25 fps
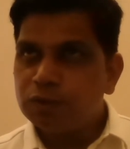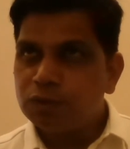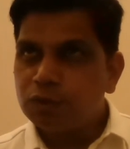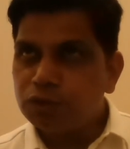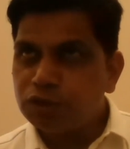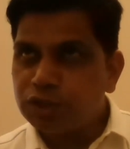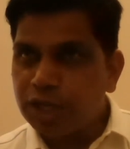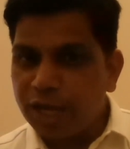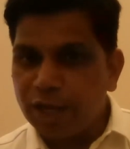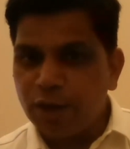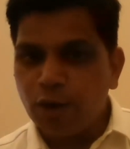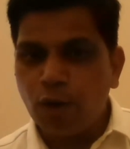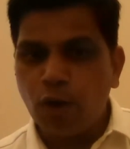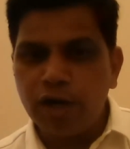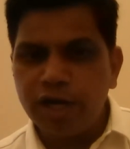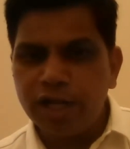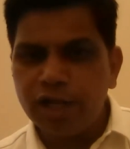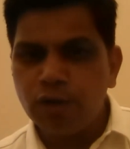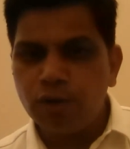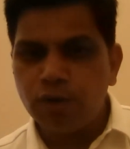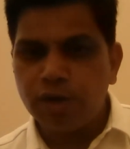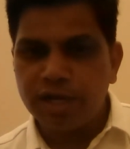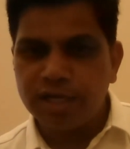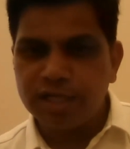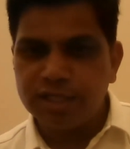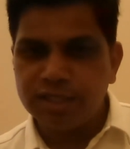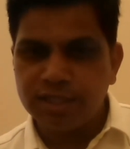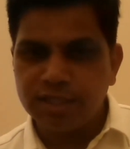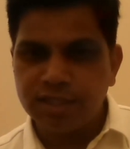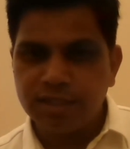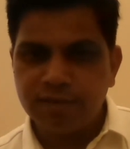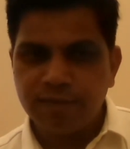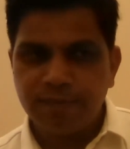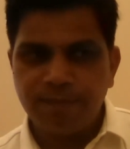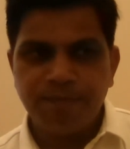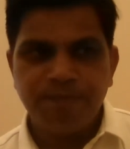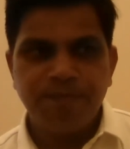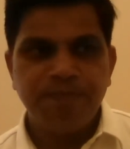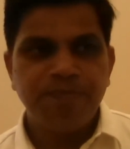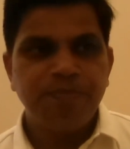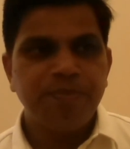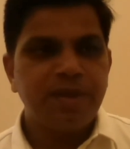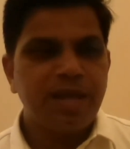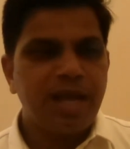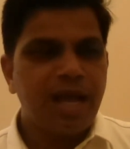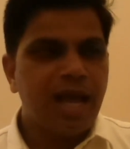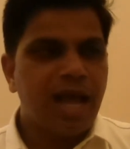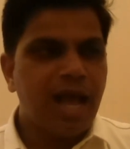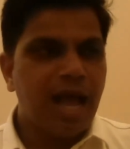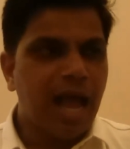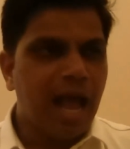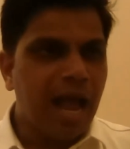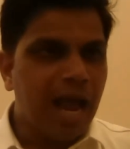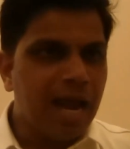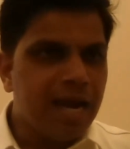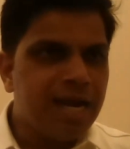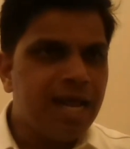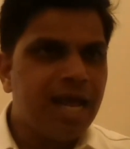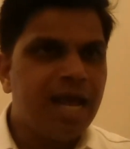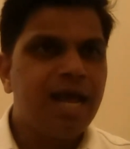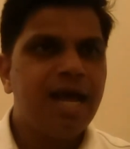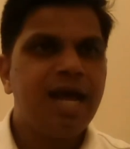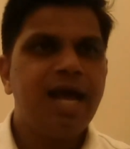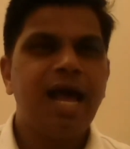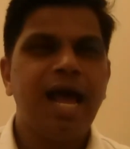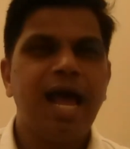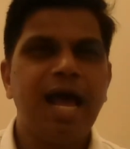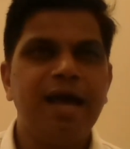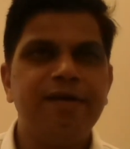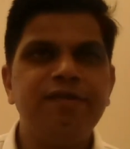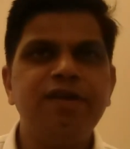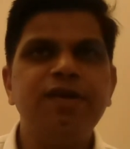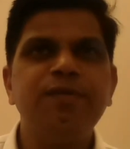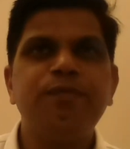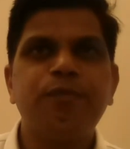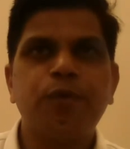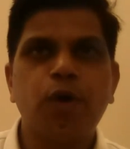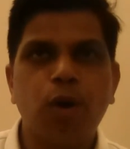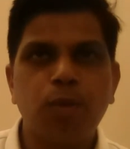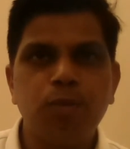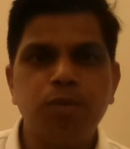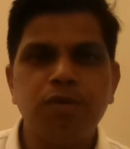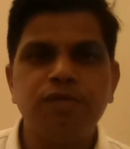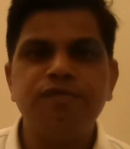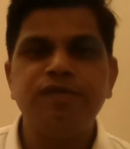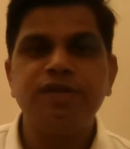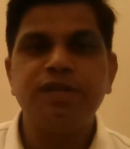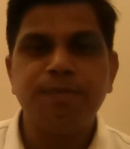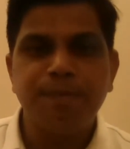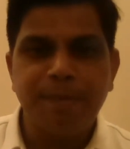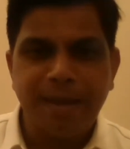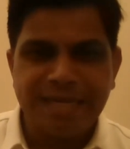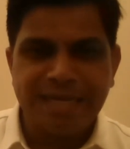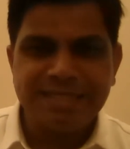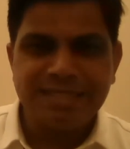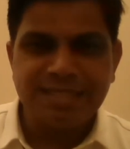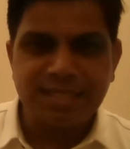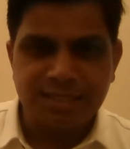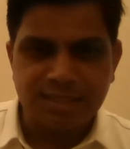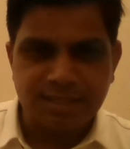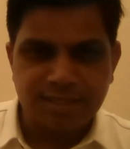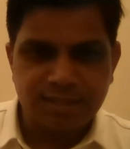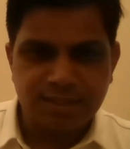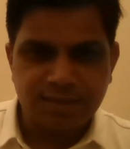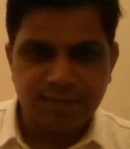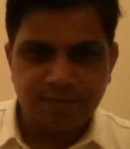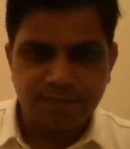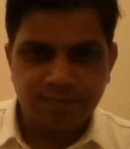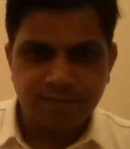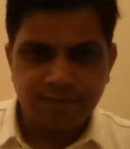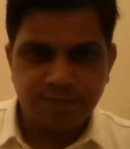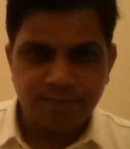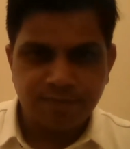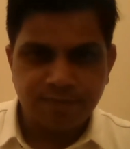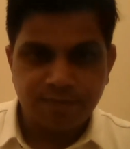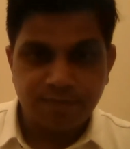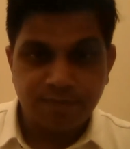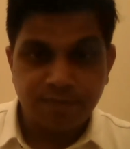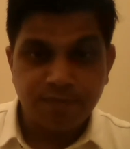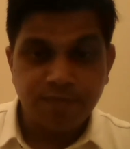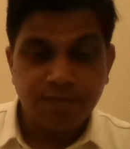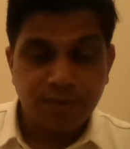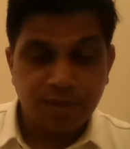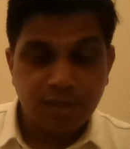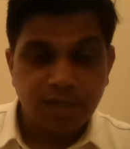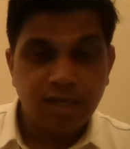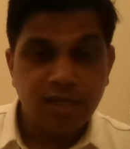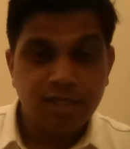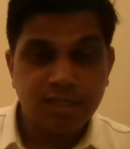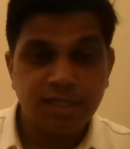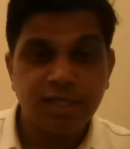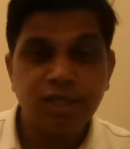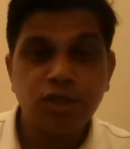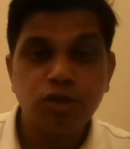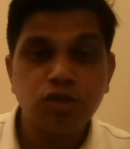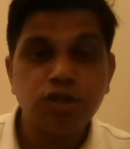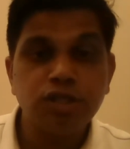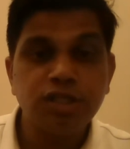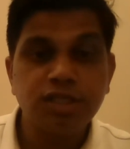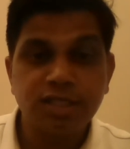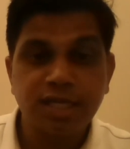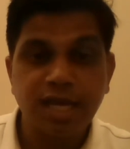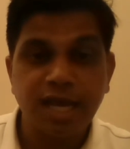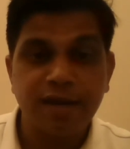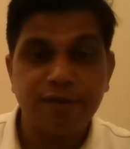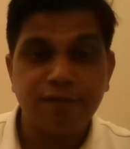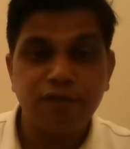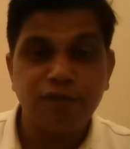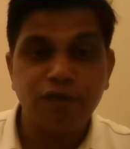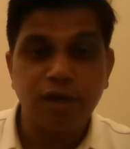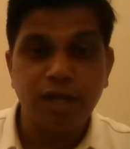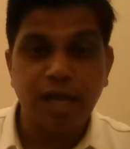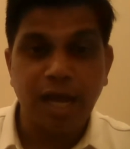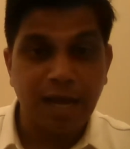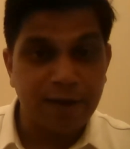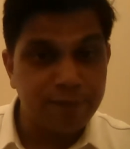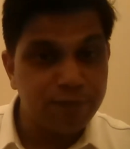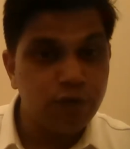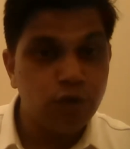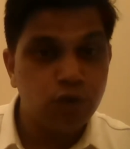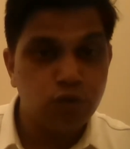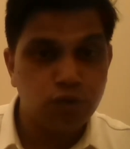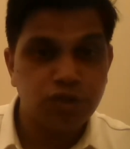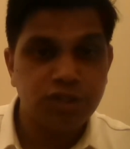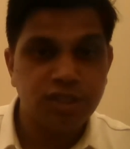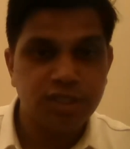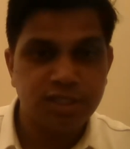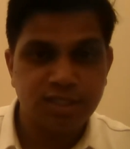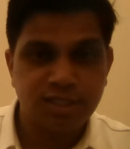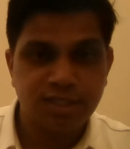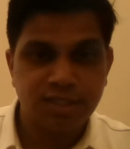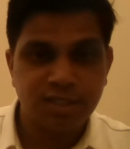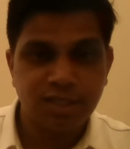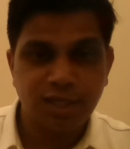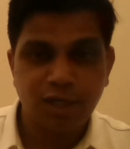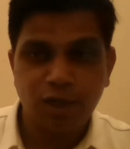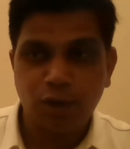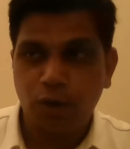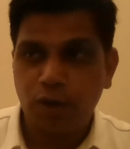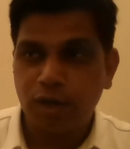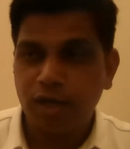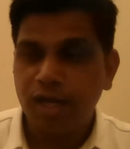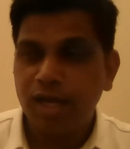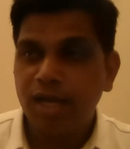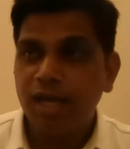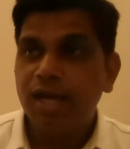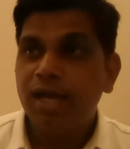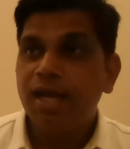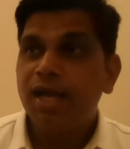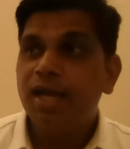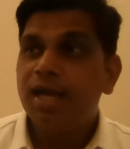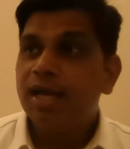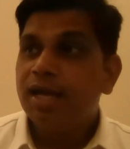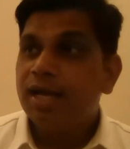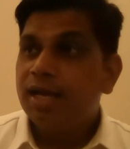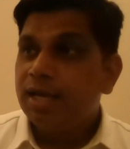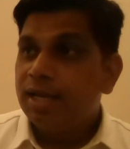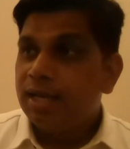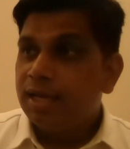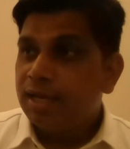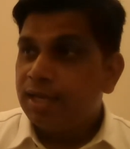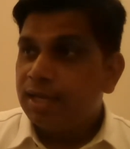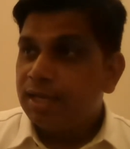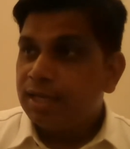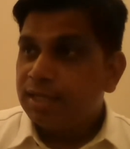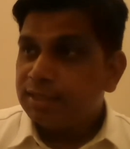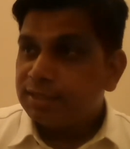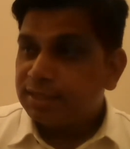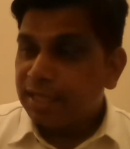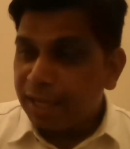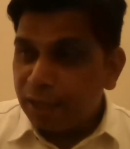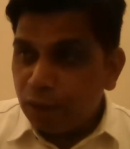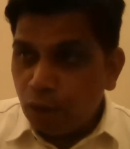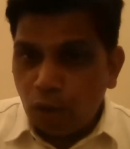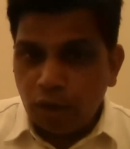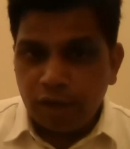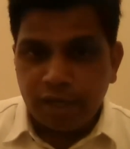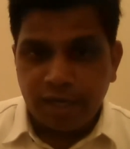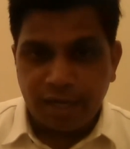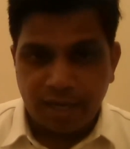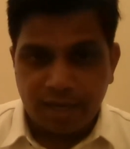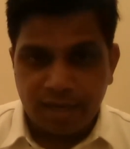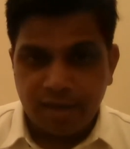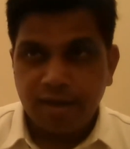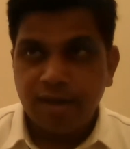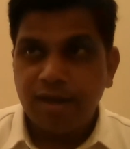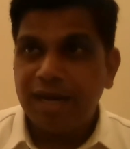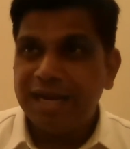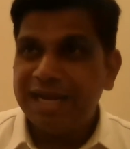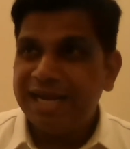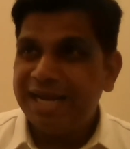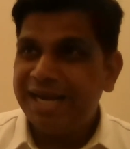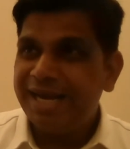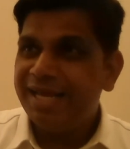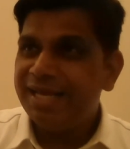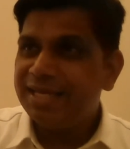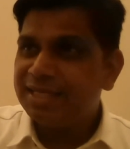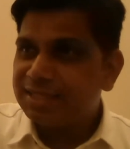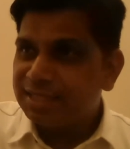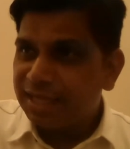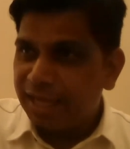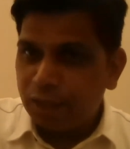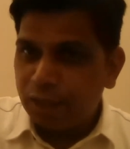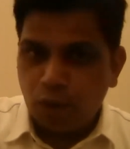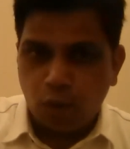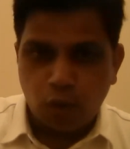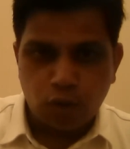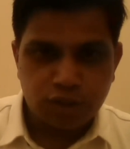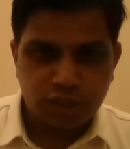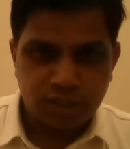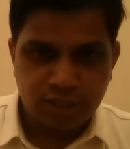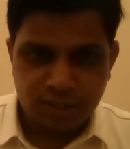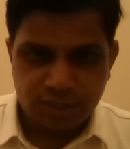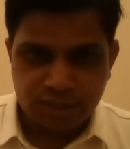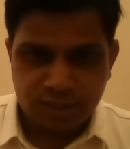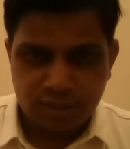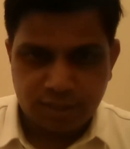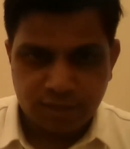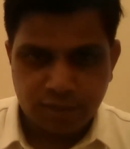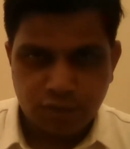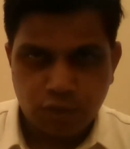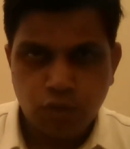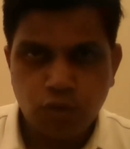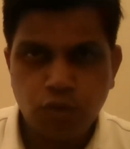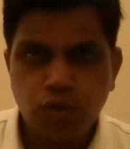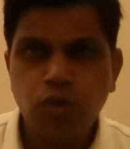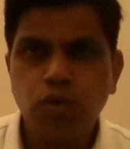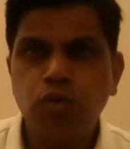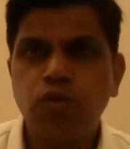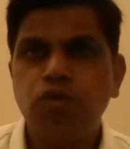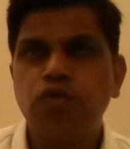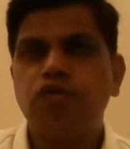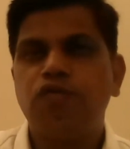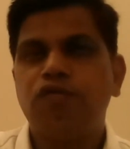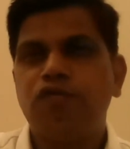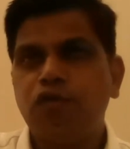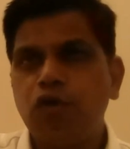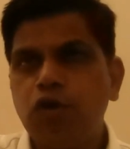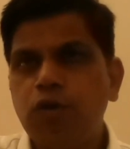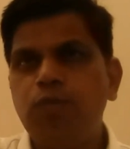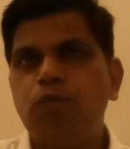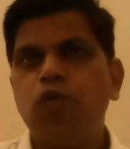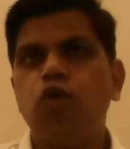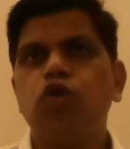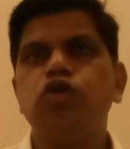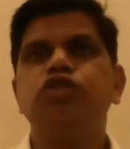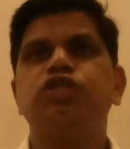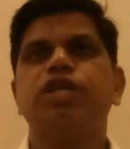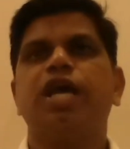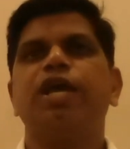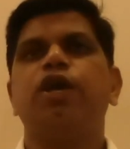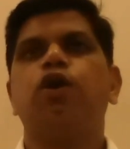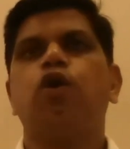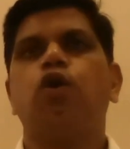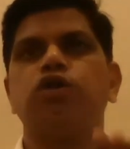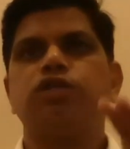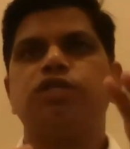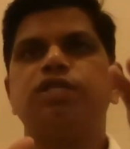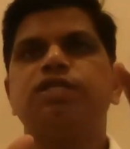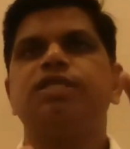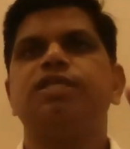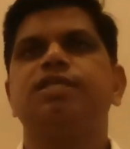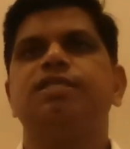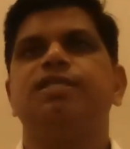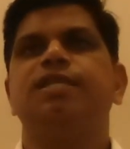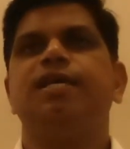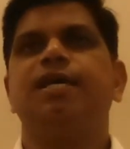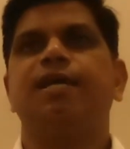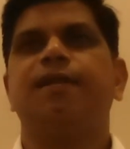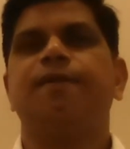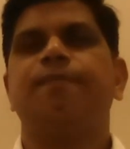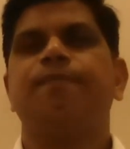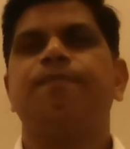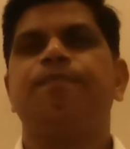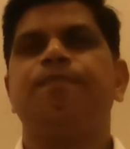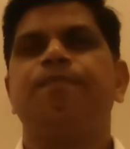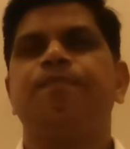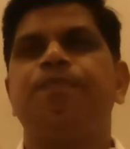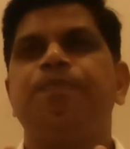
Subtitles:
So psychotic origin and having problem with menses. Listen to this carefully. I've used this a lot. Psychotic, a lady's psychosis. You know, full-blown psychosis is there.